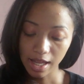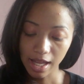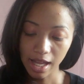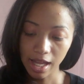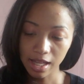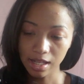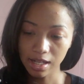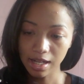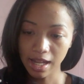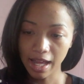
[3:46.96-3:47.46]

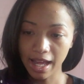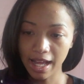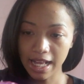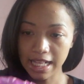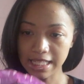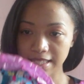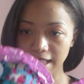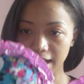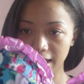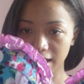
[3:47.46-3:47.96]
and
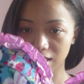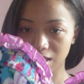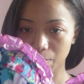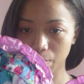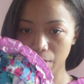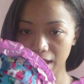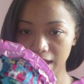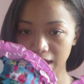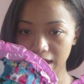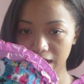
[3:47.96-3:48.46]
has like the
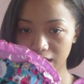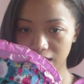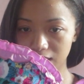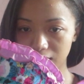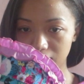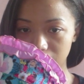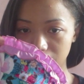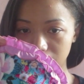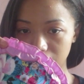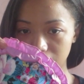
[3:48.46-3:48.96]
pink
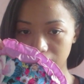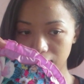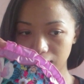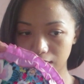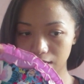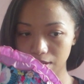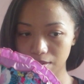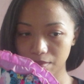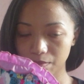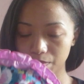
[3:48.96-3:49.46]

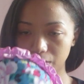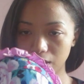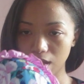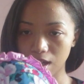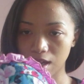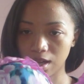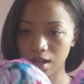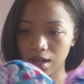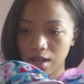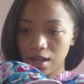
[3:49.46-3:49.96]

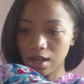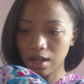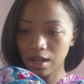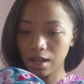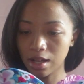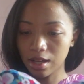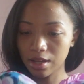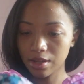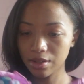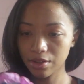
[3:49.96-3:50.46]

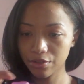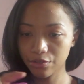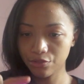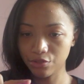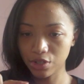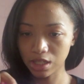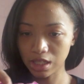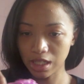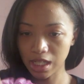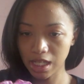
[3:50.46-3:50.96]
uh,
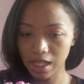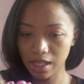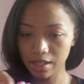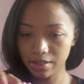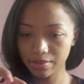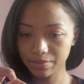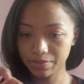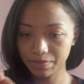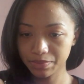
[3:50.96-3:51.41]
frilly